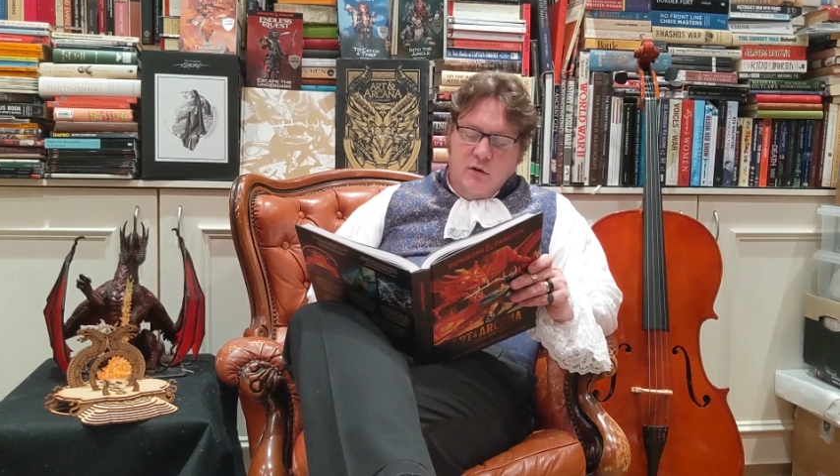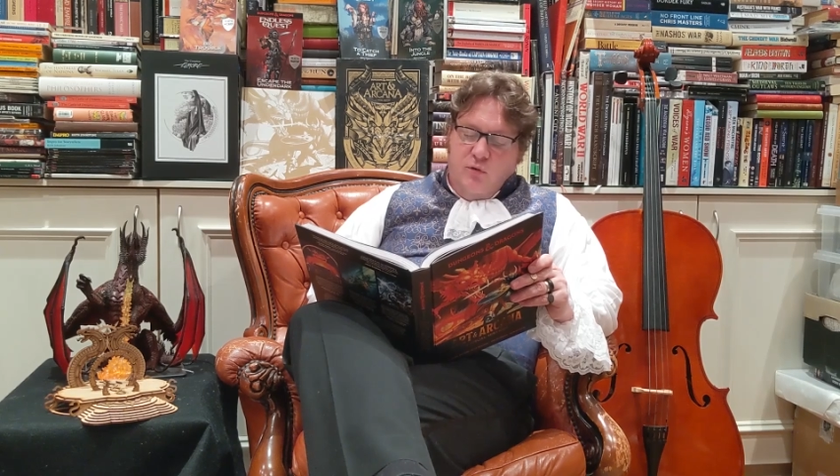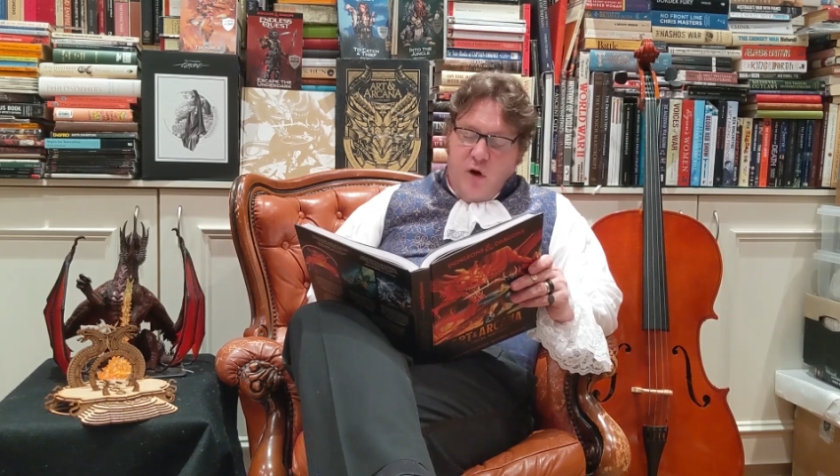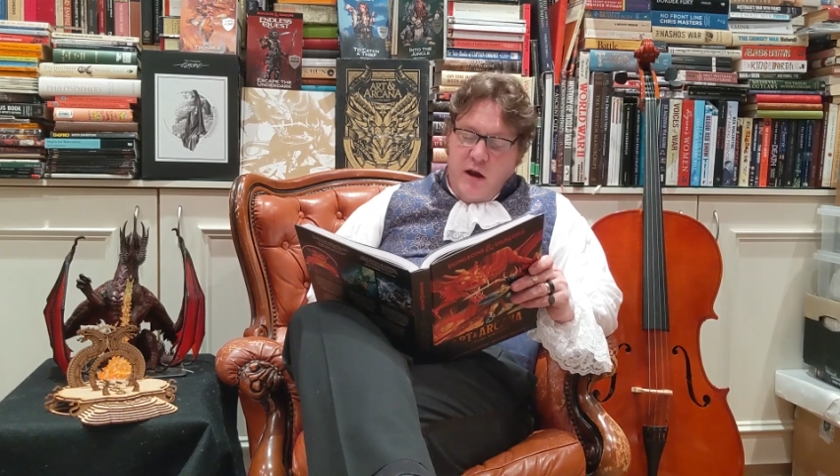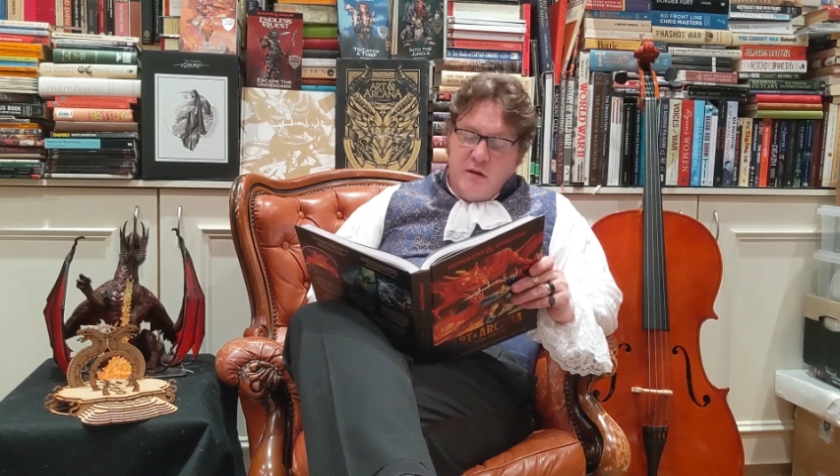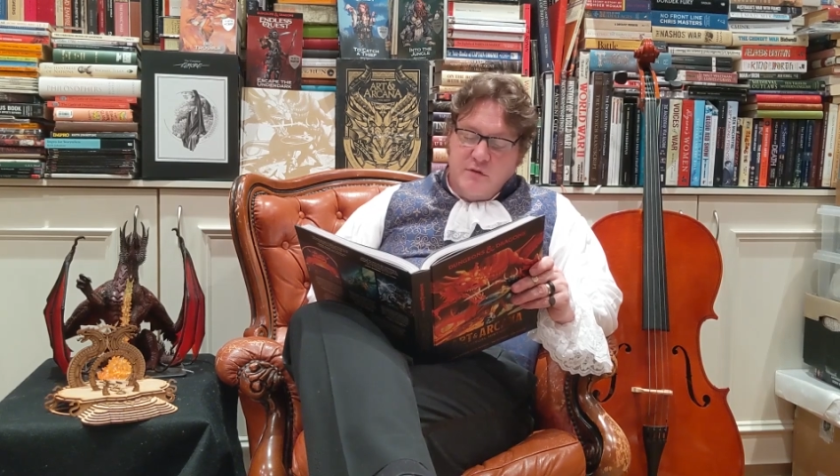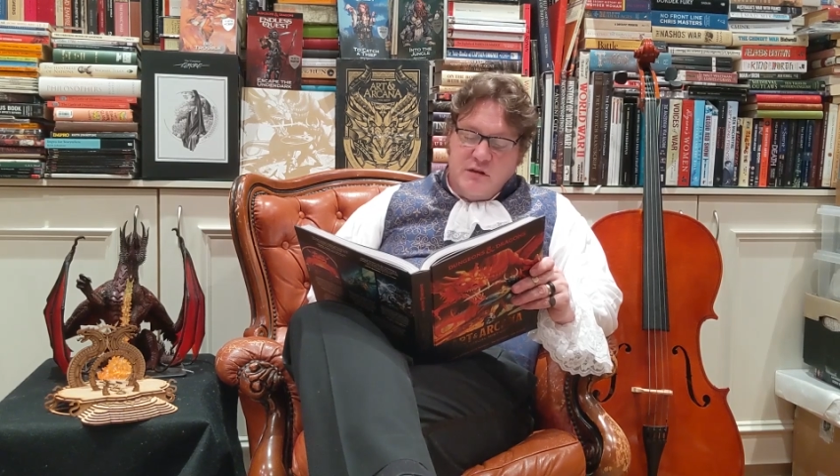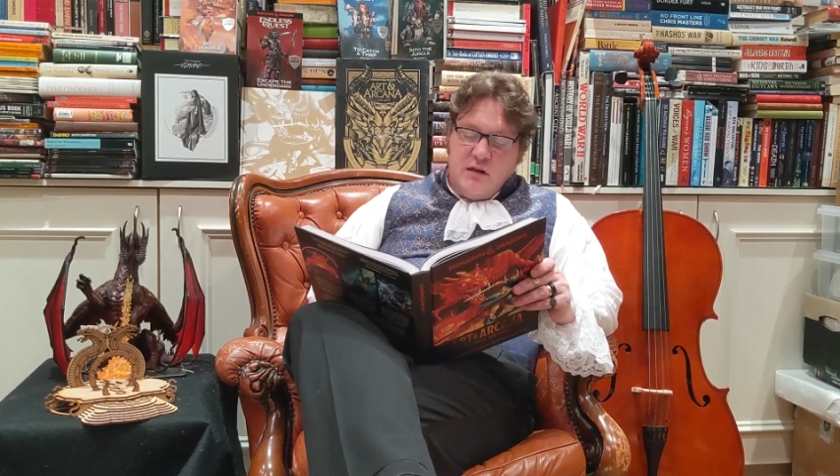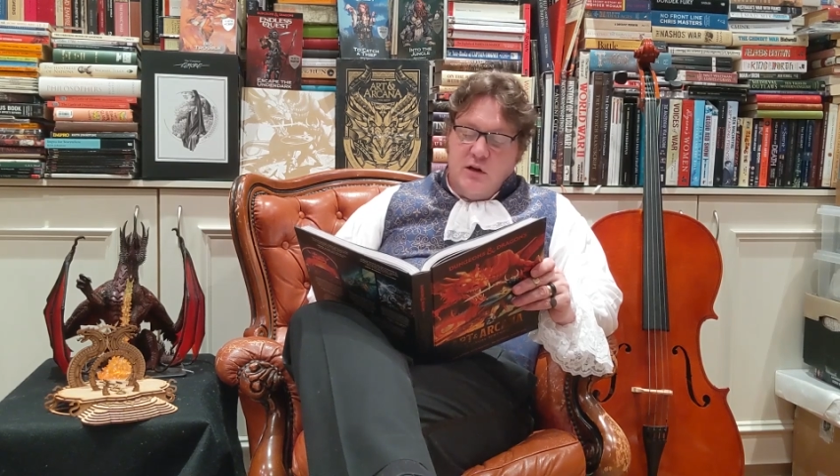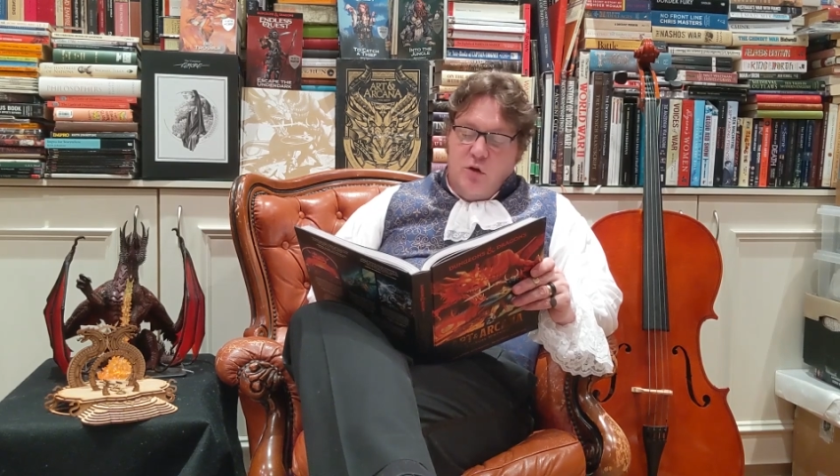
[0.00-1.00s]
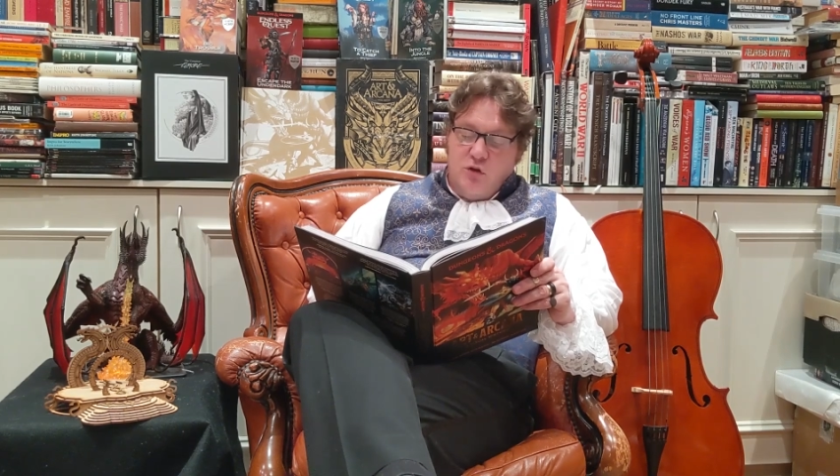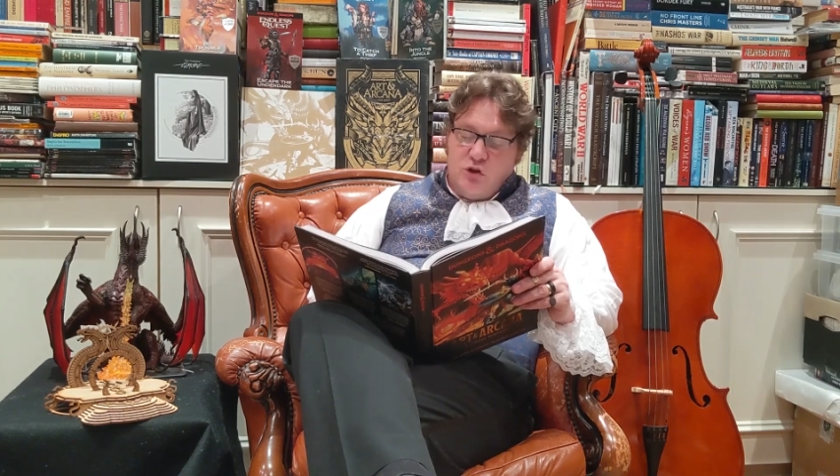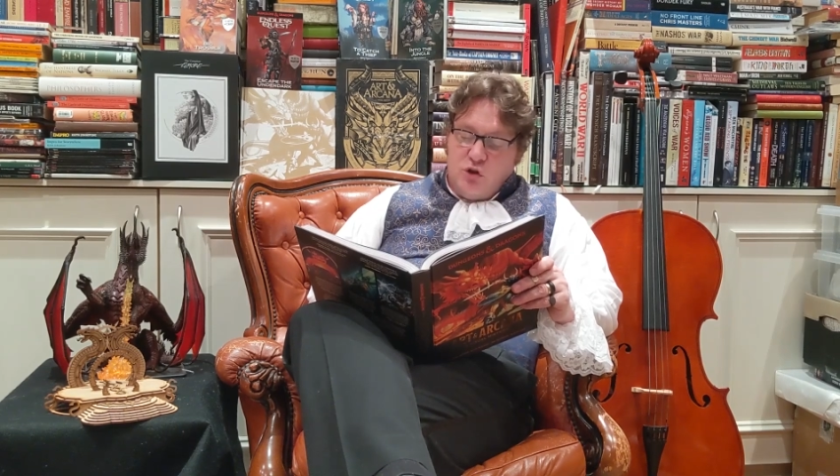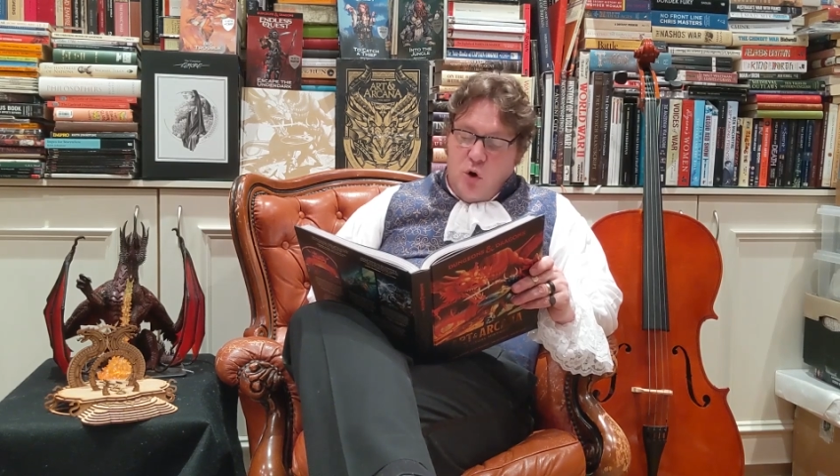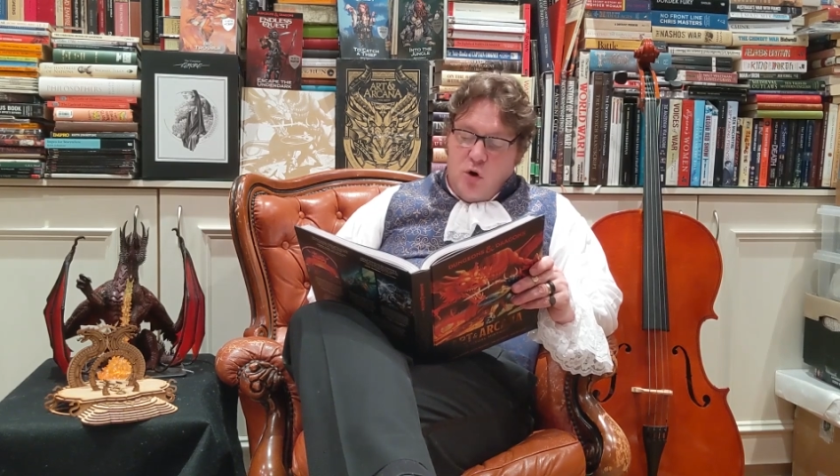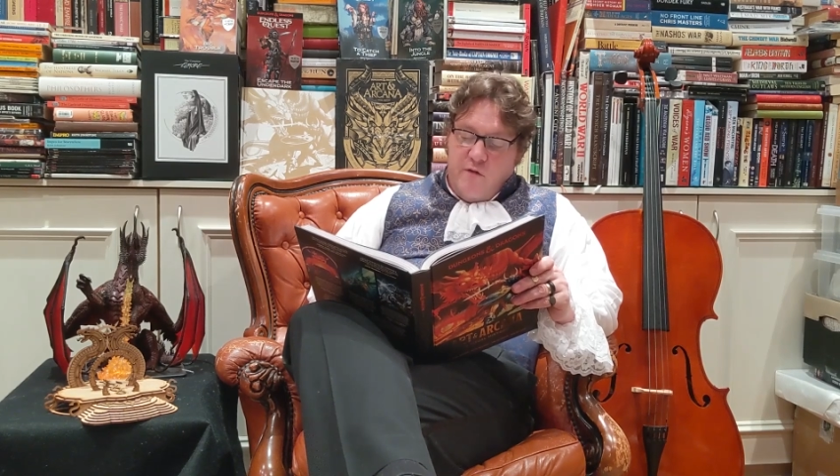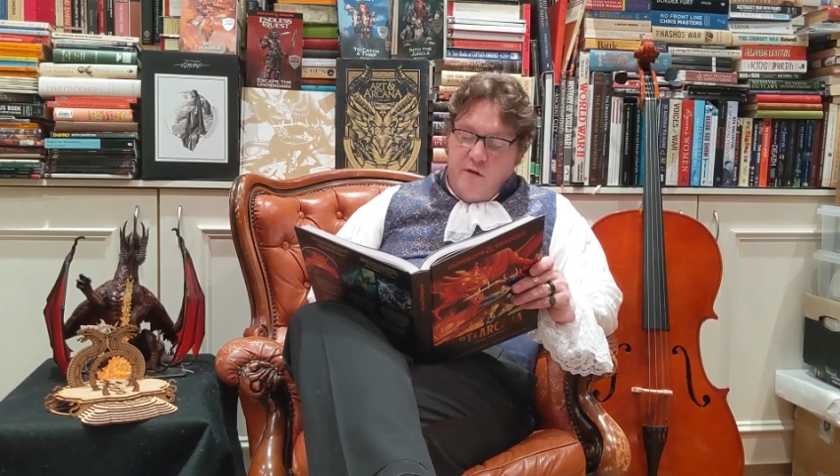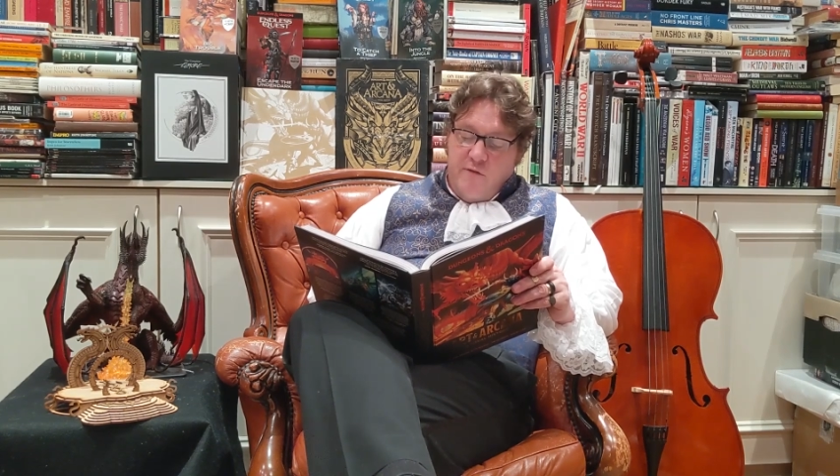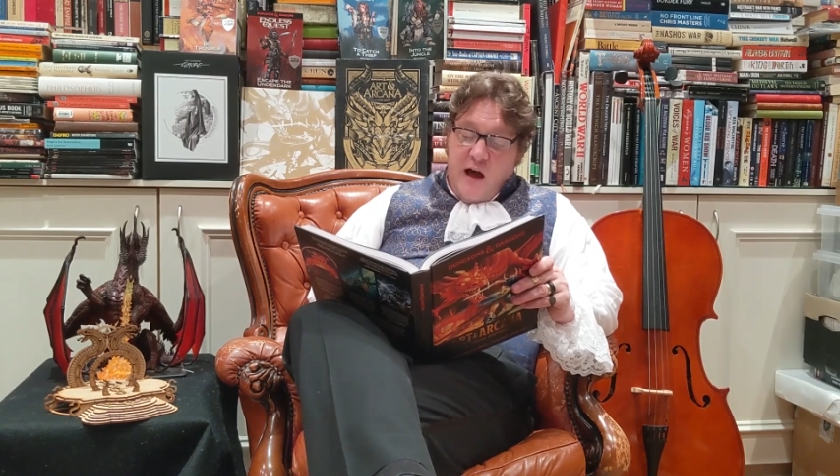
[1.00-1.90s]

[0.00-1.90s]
You find them sitting on the shore of a